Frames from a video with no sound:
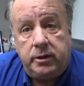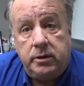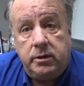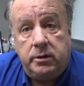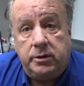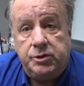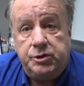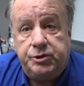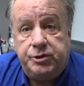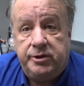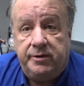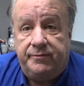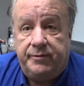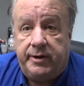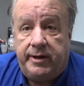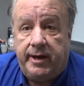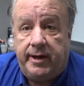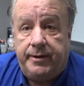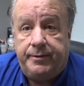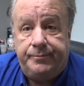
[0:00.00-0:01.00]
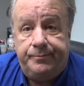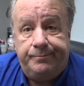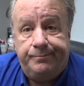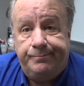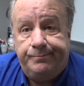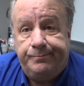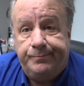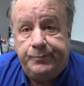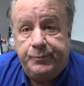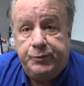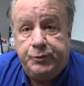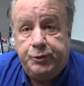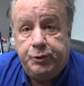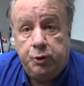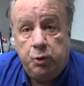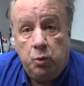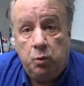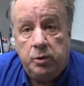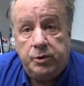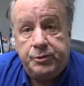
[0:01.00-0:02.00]
You can see if it had
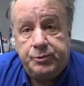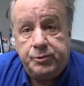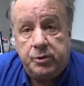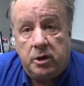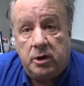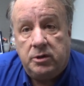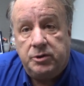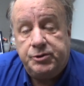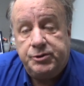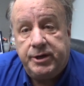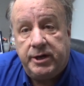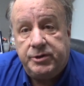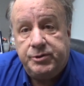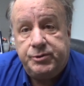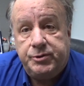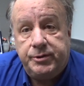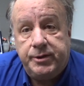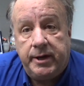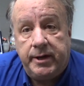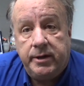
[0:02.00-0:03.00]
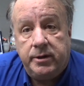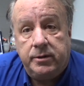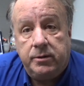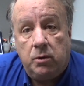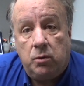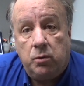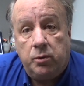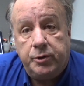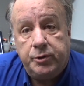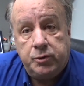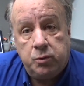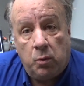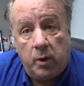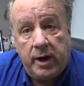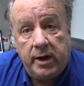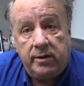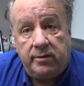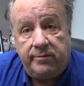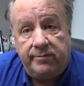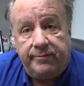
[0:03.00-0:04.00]
2 withdrawals yesterday or
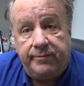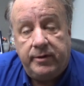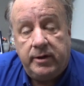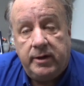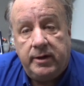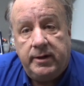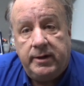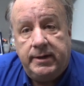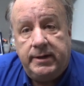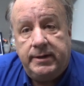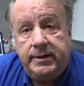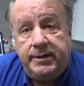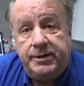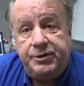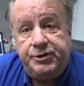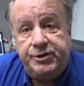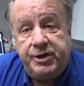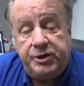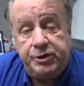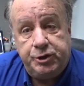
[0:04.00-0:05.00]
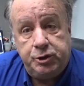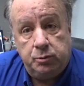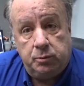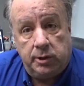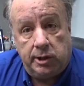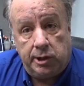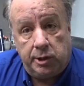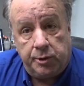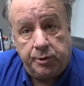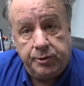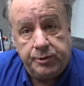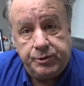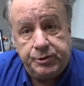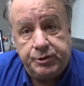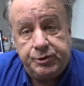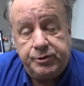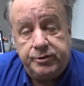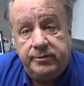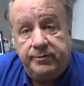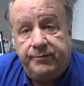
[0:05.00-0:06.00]
12. It sends you
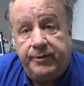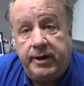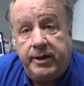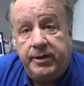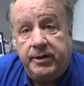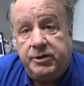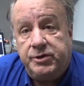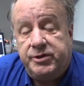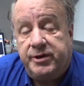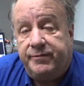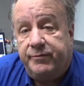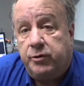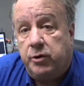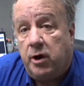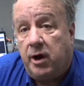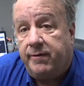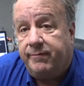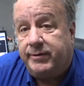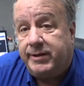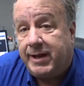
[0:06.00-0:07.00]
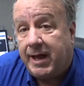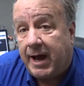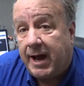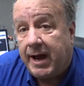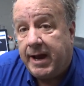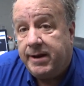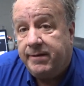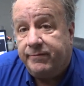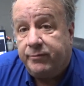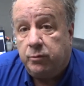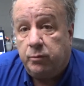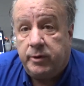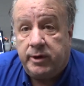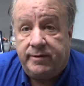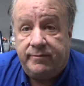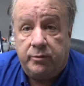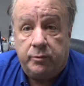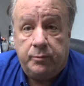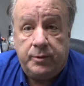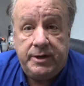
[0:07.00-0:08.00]
alerts if anything's ever offline for
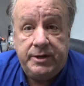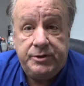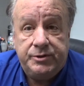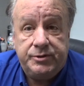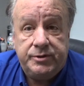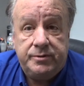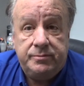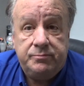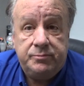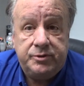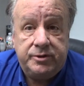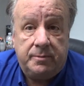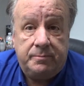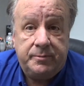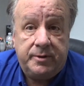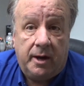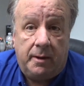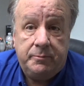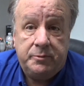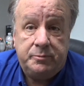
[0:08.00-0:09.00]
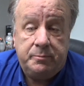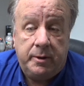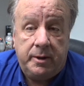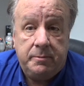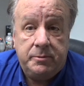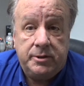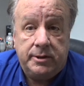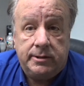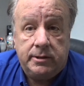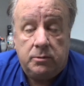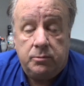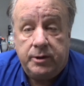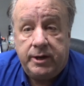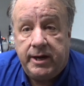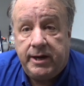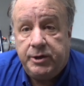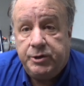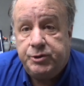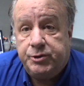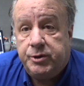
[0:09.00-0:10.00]
whatever reason. Sometimes maybe the
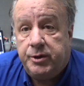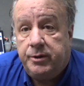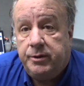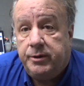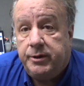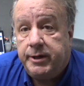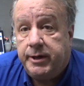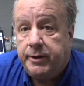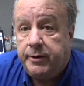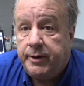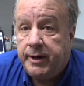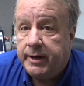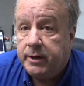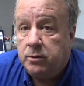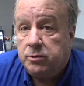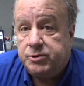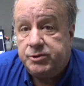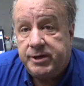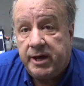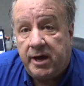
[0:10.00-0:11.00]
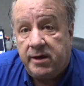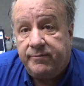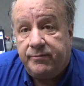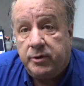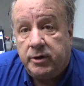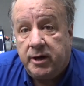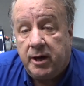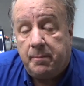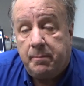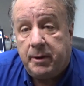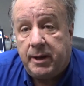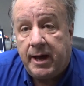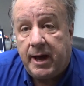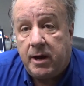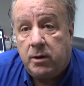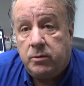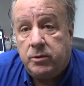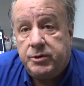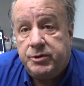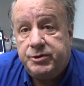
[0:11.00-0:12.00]
location, the internet goes down for a couple
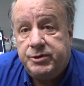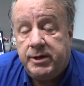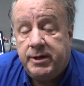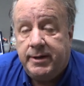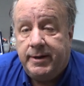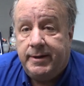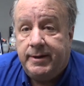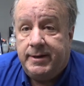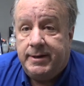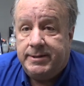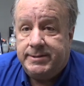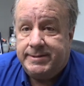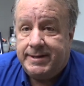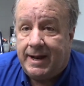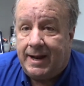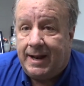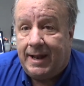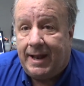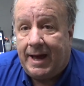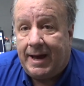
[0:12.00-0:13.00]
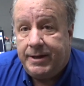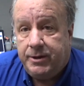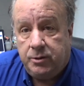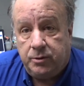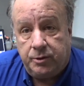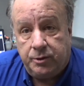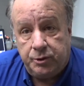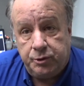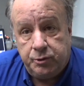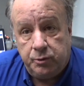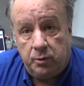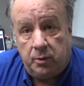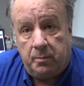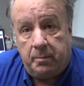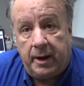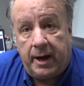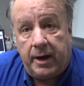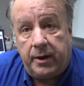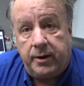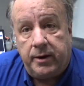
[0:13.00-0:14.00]
hours. It's not a lot you can do
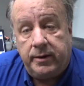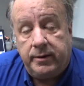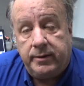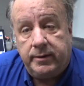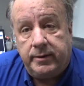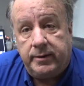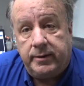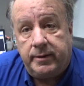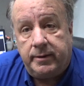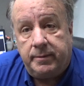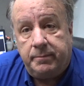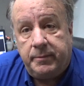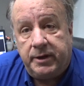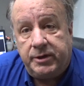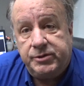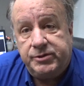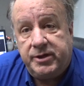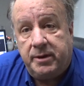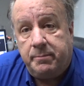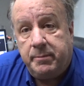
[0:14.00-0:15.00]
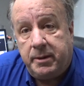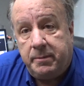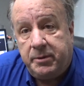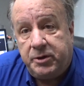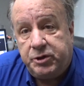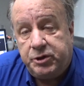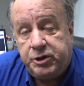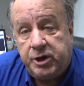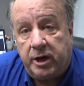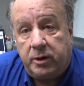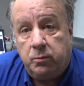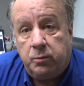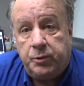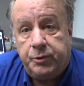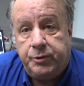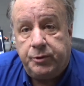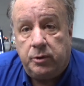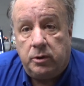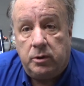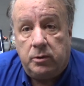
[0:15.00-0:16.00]
about it, except maybe check
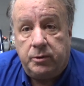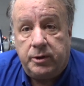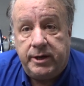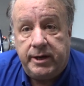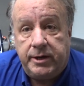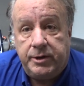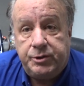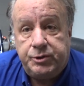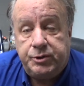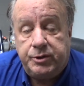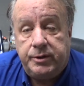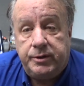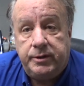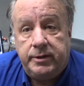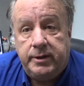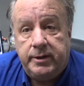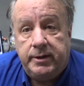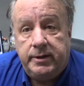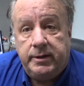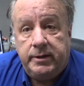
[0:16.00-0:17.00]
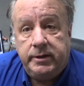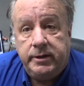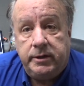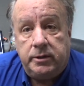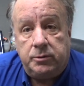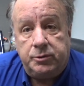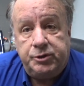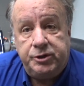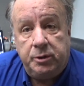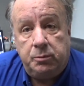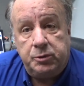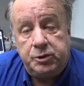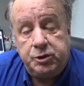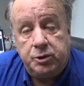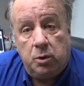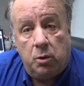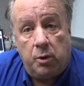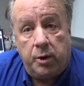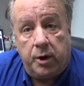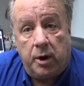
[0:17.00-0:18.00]
with your location, see what's
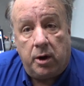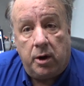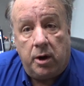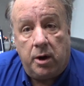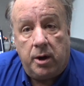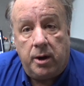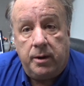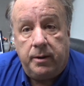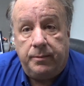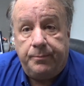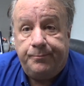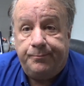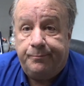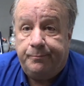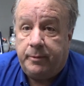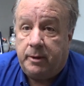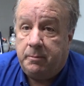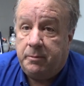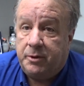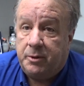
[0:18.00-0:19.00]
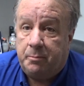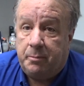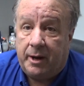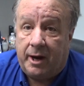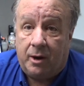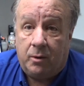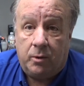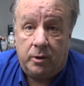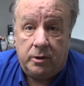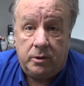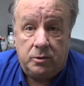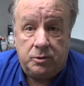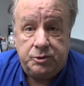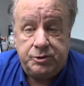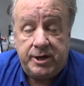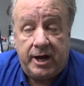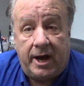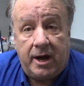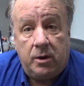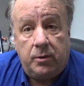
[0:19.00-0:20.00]
going on. Maybe the power goes
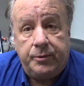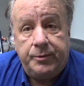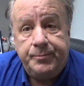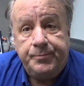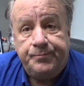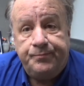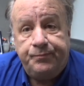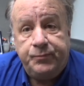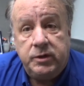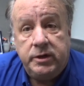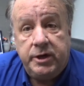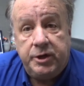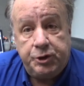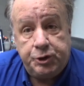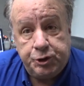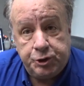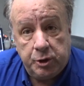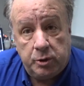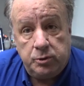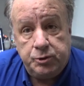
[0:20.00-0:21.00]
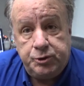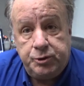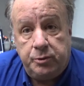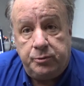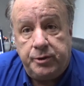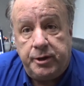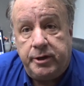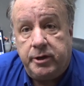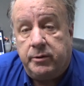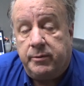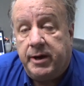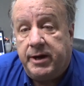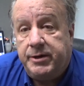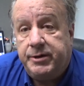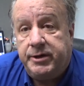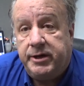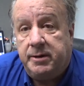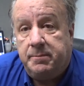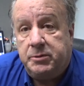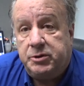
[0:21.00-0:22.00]
out. It shows you that your
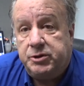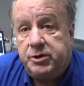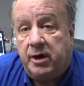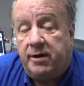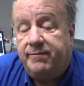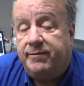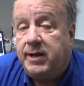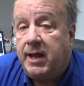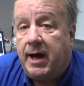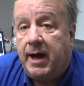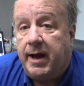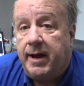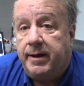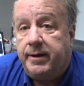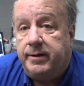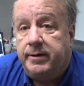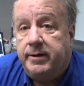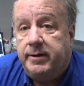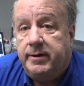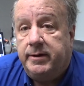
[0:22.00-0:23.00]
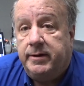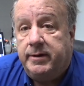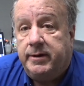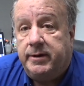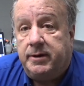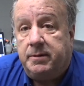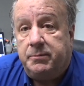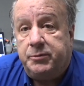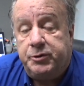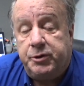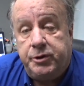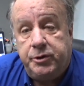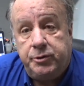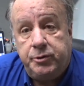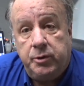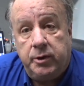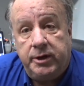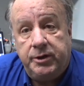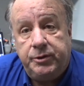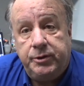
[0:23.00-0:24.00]
ATM is offline. So you
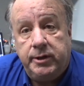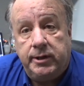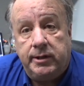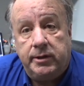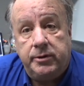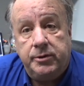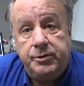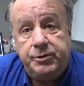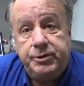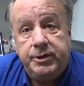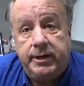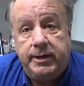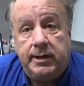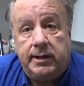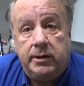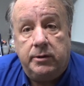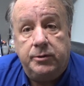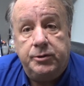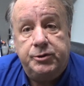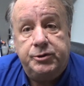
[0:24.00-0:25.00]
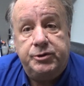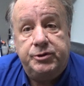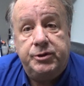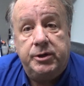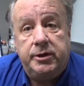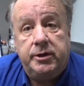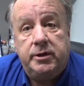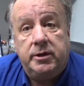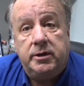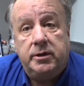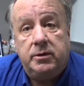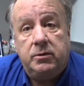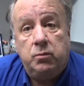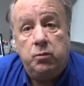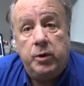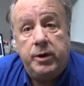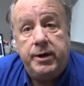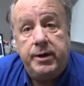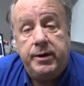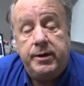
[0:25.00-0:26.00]
do get the alerts. You get alerts
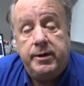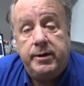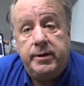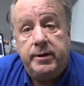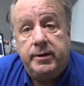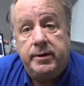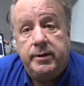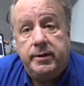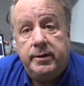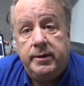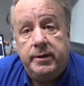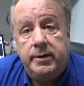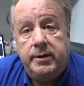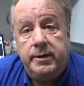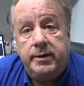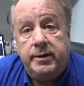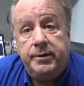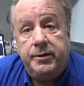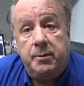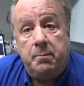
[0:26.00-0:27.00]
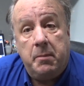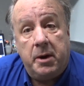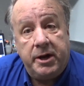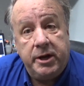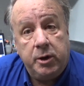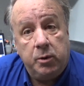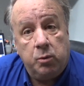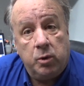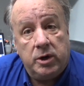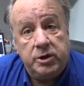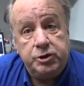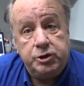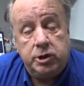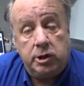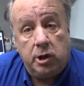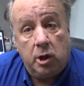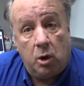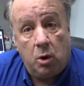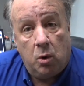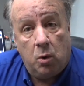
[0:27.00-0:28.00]
when the money runs
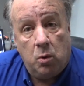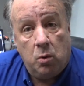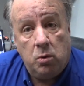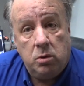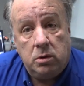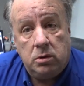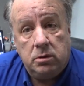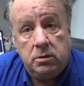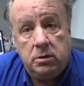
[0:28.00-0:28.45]
low.